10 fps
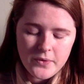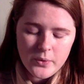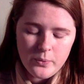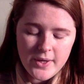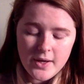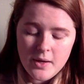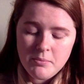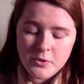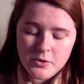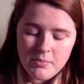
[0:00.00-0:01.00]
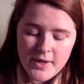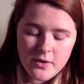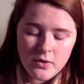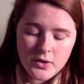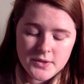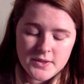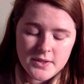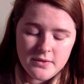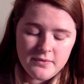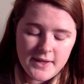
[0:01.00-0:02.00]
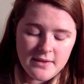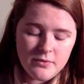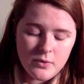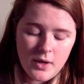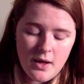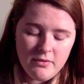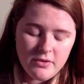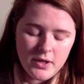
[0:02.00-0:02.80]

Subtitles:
We are humbled by your constant, faithful love.